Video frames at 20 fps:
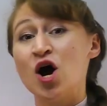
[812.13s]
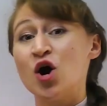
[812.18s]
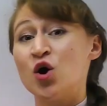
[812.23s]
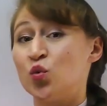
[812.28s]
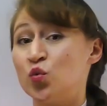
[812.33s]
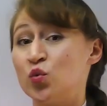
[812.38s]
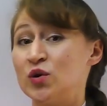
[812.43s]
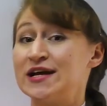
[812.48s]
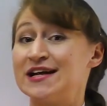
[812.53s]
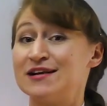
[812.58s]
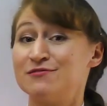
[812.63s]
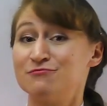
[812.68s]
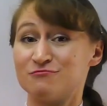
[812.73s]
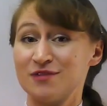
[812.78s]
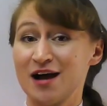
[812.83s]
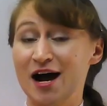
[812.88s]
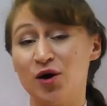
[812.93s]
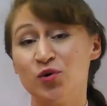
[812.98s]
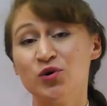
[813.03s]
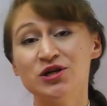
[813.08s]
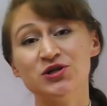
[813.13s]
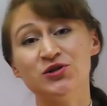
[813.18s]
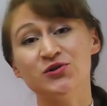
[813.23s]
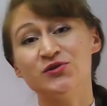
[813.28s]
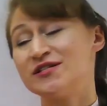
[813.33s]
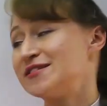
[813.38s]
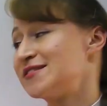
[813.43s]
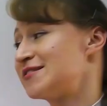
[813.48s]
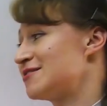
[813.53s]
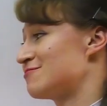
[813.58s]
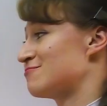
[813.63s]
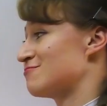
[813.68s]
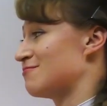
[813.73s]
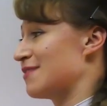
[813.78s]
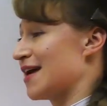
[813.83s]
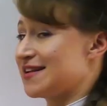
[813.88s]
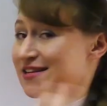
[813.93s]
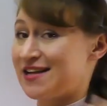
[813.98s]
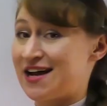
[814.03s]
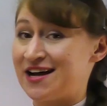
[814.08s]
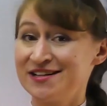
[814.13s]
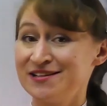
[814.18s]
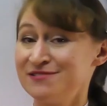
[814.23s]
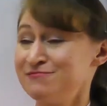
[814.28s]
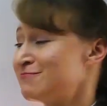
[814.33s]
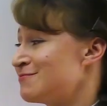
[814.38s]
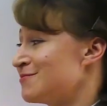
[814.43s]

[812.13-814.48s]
where our tutors and I